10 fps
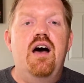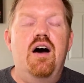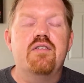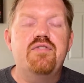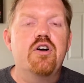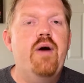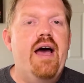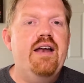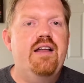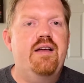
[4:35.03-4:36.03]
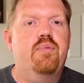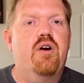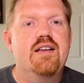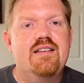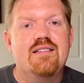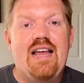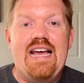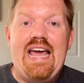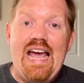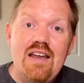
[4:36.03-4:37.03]
photo editing process
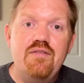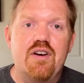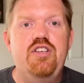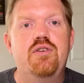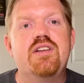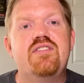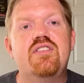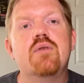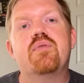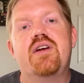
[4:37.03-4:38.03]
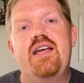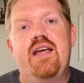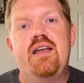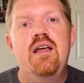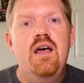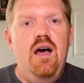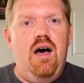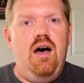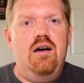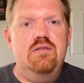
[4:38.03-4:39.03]
like Canva, you can still bring in
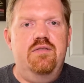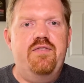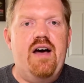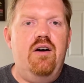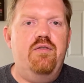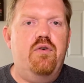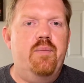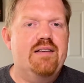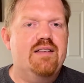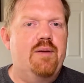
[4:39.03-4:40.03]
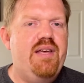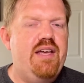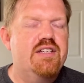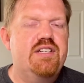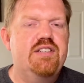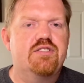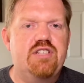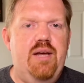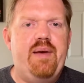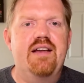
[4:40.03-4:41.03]
file formats like PNGs or
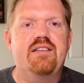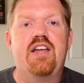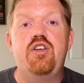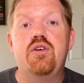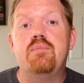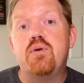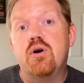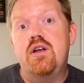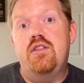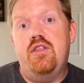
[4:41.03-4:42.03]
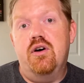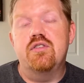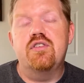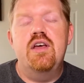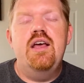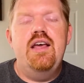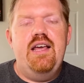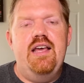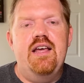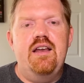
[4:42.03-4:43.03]
JPEGs, and you can put those
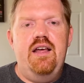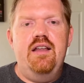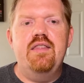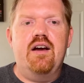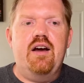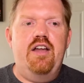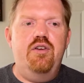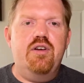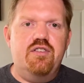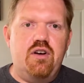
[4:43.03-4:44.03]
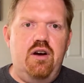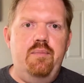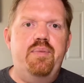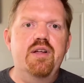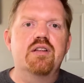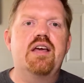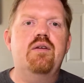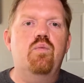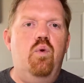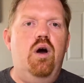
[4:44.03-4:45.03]
in there, and you can start
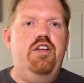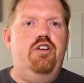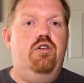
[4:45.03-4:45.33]
building what you